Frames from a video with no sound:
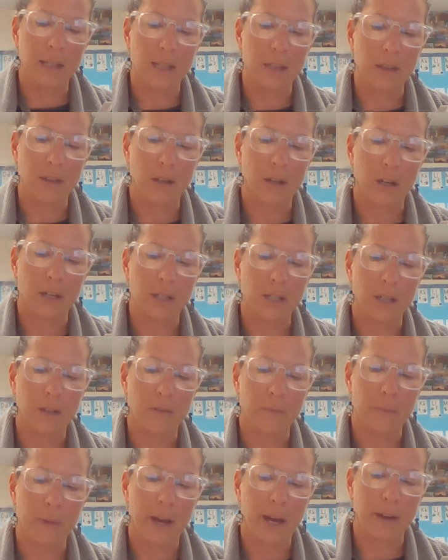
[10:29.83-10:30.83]
the thought
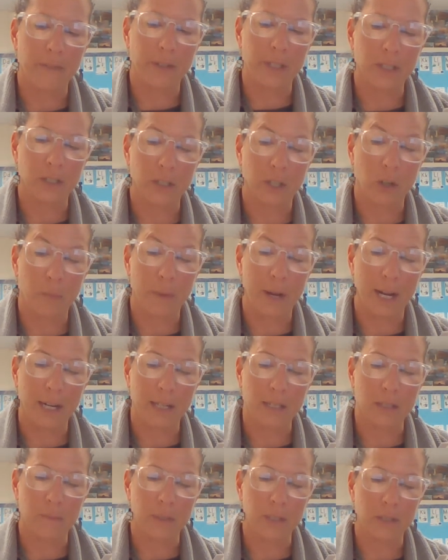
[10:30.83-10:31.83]
of having to go back
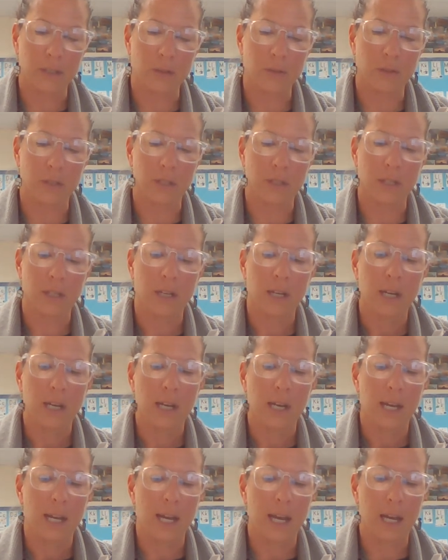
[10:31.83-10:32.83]
to Miss Susan,
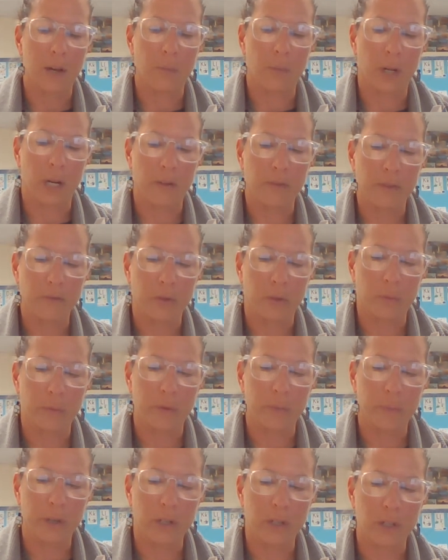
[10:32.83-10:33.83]
and whatever form
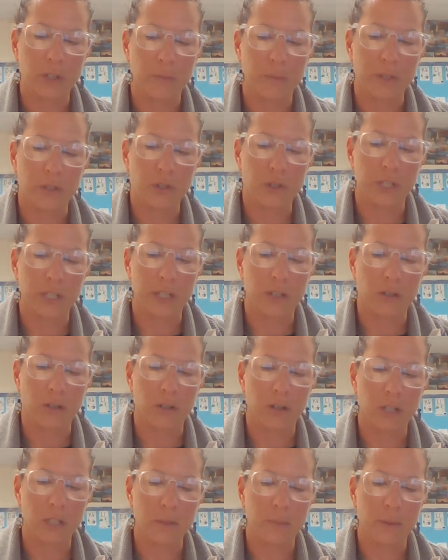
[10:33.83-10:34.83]
of punishment she and her
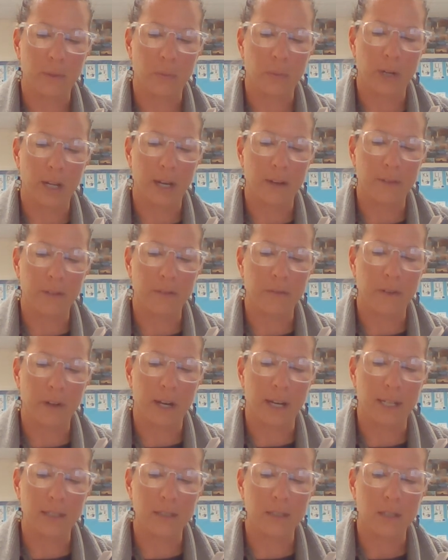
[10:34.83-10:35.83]
husband would have
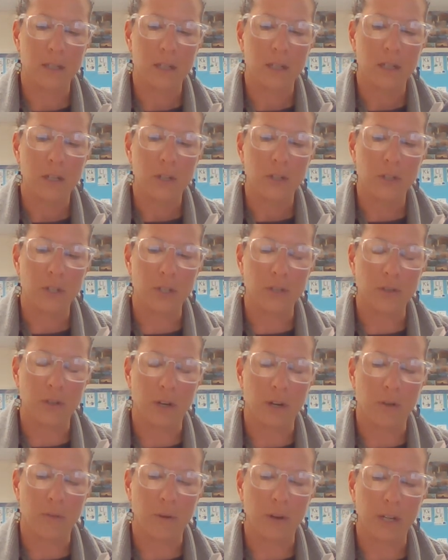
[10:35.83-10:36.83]
devised. She
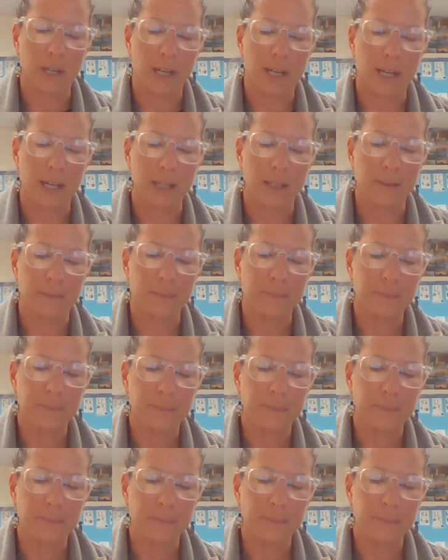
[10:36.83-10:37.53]
started running again.